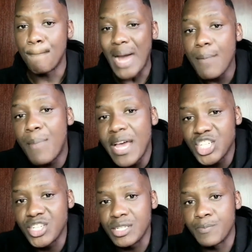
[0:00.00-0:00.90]
my
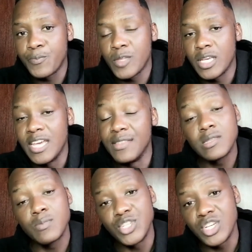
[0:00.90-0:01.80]
passion in
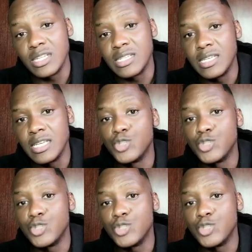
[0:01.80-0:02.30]
this specialty